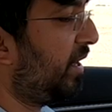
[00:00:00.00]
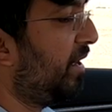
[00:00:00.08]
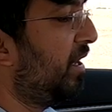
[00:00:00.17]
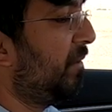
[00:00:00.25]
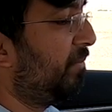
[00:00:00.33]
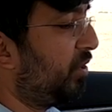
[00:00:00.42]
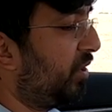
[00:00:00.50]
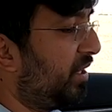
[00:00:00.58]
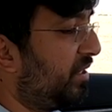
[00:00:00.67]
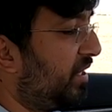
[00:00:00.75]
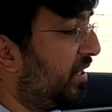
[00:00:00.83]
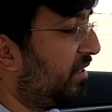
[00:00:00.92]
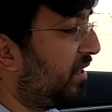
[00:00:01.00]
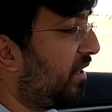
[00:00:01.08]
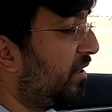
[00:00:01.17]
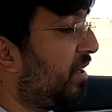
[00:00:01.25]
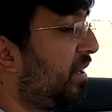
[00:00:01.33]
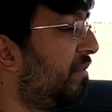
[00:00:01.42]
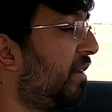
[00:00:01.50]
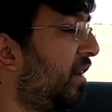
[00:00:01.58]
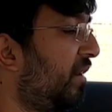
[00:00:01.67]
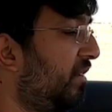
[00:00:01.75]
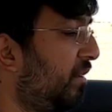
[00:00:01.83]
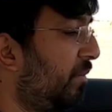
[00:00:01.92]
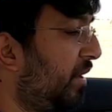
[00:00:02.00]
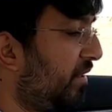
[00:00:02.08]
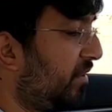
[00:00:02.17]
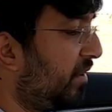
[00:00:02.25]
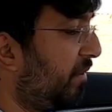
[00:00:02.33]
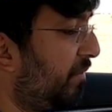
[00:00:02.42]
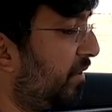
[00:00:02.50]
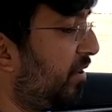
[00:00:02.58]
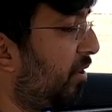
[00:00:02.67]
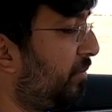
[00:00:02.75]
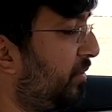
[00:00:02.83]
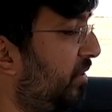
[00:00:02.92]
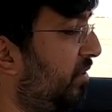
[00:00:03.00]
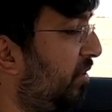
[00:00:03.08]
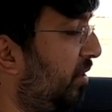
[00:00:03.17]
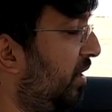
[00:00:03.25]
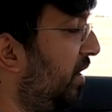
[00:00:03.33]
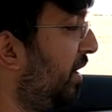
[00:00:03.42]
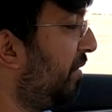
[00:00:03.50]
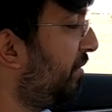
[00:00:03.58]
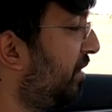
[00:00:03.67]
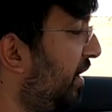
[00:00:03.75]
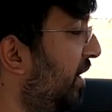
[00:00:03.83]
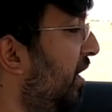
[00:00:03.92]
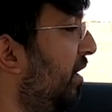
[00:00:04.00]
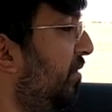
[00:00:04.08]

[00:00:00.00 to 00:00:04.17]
yeah, you can change that, and you can even customize the different options on the left side,